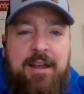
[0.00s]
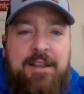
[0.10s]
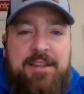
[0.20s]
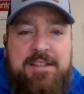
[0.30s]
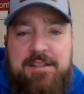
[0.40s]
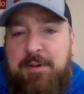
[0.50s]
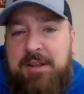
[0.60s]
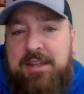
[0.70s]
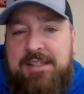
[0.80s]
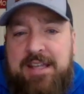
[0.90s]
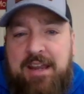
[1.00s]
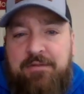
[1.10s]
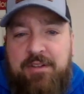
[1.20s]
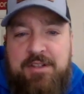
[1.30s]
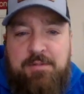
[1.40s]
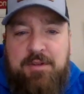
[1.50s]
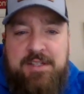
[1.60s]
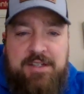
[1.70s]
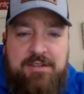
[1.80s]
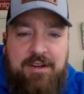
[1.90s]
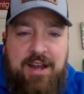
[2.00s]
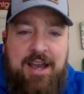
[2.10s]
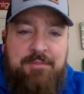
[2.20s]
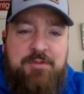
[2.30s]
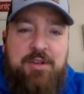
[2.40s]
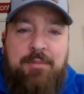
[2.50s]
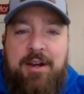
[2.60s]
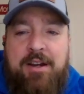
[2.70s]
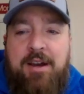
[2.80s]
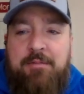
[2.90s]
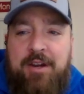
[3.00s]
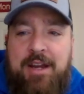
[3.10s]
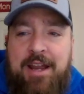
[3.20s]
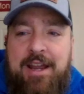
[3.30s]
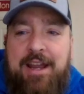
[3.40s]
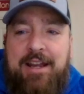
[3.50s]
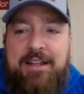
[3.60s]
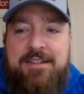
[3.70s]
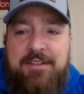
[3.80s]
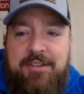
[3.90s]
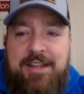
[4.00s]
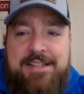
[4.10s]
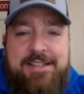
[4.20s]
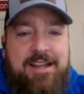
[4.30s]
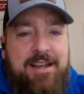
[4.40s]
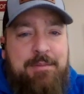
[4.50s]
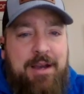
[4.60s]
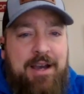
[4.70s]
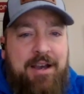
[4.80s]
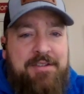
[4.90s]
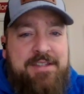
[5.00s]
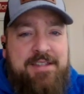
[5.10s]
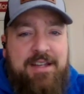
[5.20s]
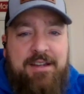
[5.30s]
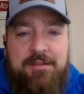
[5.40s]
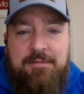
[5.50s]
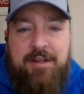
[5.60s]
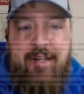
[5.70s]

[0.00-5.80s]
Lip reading: This has been This Day in Philly Sports History. I'm Jim Montgomery, and until next time, I'll see you when